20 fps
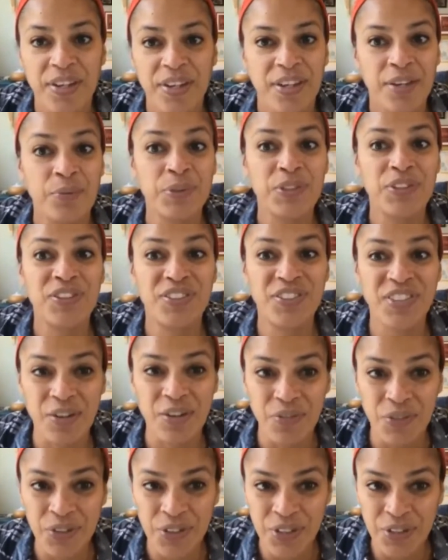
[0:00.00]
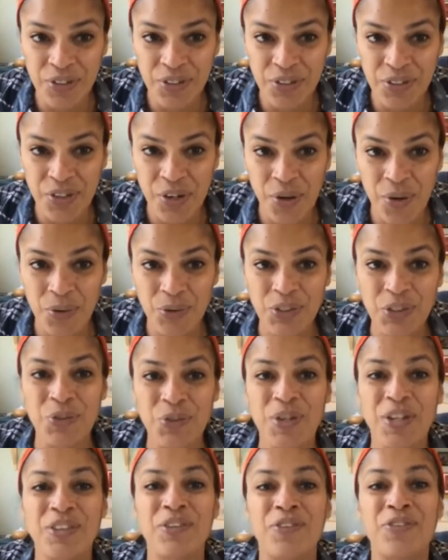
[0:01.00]
It was several years ago
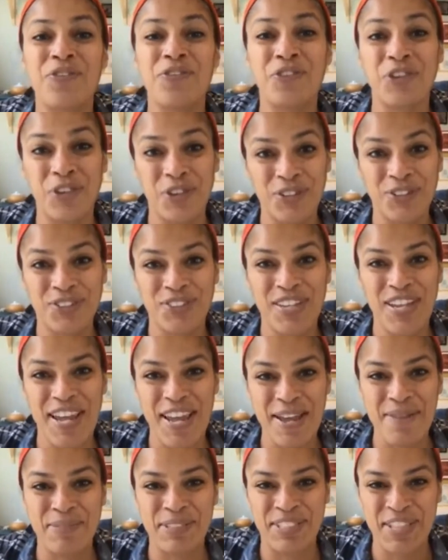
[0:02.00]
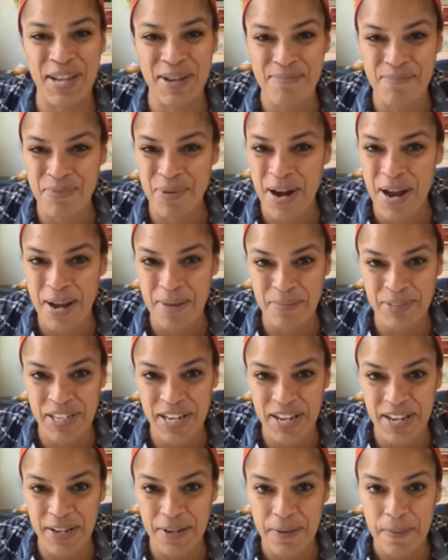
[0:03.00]
during the first Amazon Prime
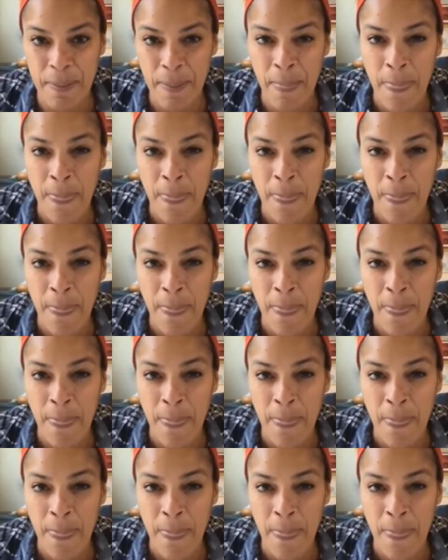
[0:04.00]
Day.